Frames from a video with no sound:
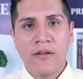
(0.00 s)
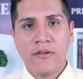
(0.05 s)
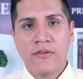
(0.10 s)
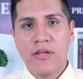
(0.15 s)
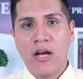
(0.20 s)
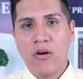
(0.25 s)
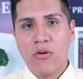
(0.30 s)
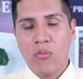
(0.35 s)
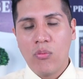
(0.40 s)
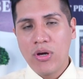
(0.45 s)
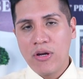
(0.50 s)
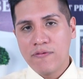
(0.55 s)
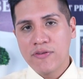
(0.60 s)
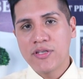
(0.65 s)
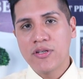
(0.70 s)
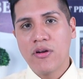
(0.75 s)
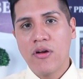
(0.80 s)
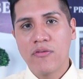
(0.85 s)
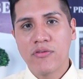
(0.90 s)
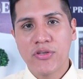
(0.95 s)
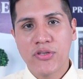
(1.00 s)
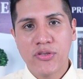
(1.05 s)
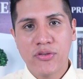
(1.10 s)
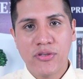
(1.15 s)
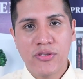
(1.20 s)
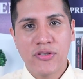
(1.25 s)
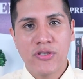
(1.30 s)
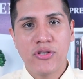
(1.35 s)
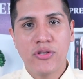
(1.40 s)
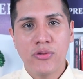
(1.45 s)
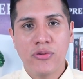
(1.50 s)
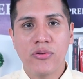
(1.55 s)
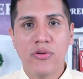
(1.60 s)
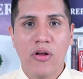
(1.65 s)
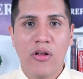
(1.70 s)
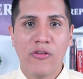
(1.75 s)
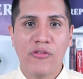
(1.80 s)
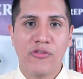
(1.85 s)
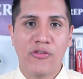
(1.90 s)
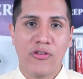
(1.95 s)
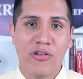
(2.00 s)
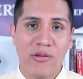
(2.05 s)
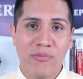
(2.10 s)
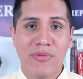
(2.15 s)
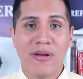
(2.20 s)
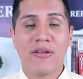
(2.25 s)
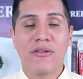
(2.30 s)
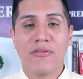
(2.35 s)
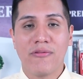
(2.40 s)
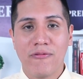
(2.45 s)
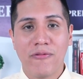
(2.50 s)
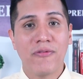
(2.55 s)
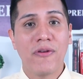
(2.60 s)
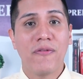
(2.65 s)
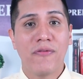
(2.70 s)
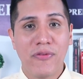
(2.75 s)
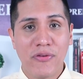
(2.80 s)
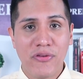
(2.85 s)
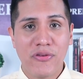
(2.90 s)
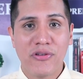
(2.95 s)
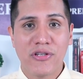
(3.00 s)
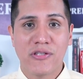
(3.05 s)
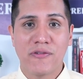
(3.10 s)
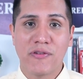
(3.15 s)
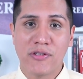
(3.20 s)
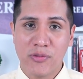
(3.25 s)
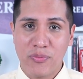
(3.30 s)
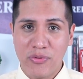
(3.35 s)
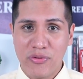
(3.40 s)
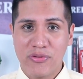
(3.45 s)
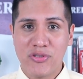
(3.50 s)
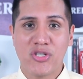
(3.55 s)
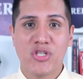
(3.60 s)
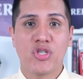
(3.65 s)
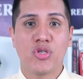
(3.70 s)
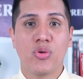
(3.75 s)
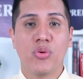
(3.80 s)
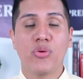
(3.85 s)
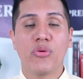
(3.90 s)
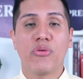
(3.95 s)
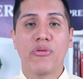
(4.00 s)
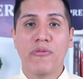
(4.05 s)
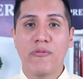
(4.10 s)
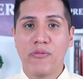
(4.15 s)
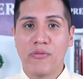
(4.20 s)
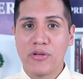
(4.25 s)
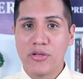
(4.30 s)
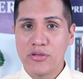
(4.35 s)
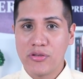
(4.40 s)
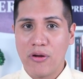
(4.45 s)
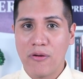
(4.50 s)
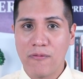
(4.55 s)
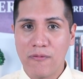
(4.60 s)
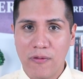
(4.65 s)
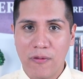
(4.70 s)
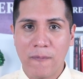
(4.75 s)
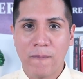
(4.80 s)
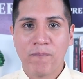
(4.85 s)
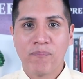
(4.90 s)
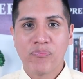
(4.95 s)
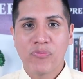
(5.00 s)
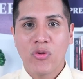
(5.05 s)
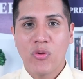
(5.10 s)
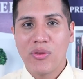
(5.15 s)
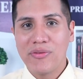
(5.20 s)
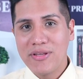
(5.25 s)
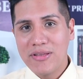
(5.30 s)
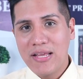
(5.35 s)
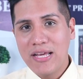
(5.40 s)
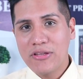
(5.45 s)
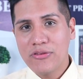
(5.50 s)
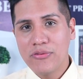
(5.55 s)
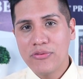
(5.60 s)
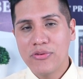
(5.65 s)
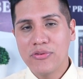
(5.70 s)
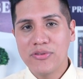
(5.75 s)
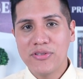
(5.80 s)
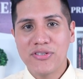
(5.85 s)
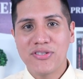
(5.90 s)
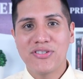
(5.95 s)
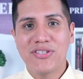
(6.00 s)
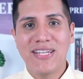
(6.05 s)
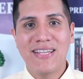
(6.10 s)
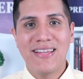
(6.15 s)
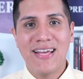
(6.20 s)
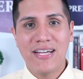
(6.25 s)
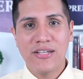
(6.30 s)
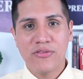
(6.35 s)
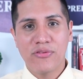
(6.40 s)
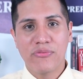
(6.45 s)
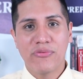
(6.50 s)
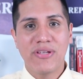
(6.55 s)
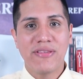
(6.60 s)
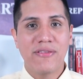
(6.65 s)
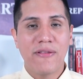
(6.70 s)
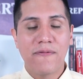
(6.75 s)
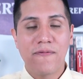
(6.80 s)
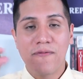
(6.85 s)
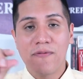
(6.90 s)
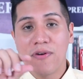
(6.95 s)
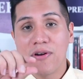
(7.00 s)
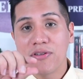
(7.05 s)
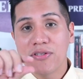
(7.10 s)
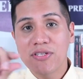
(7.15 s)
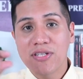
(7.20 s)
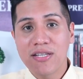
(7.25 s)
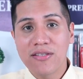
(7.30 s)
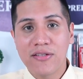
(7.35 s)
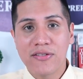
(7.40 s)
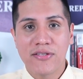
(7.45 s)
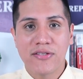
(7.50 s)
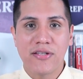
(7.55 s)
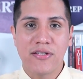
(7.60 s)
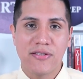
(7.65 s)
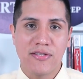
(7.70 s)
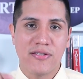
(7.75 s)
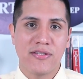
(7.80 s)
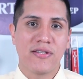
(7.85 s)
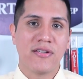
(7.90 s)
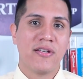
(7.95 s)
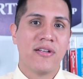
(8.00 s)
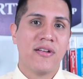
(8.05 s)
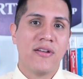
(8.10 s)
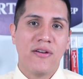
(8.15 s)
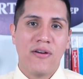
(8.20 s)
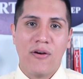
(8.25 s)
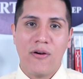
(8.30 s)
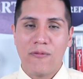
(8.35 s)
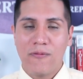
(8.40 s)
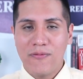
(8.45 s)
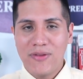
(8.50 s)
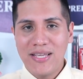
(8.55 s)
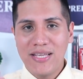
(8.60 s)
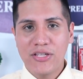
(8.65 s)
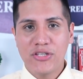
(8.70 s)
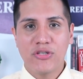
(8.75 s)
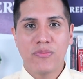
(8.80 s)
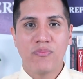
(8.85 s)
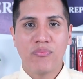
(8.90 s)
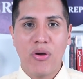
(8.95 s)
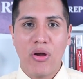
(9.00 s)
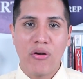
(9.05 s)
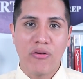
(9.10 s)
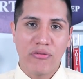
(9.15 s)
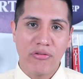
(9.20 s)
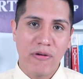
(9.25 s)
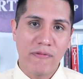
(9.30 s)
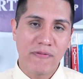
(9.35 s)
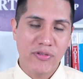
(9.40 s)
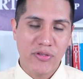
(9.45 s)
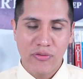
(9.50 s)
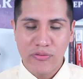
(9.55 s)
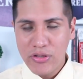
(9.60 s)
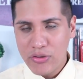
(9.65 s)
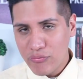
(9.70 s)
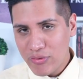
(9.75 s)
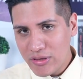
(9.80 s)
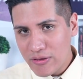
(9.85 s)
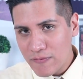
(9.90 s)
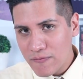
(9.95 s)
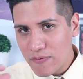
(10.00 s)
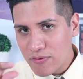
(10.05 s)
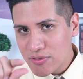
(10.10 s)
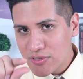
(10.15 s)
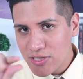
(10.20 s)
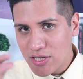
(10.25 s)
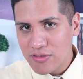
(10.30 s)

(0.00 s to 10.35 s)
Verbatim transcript: now what I've seen other students do also in my 15 years of experience tutoring for the TOEFL what they like to do is they like to read the first sentences of each paragraph. So they read the first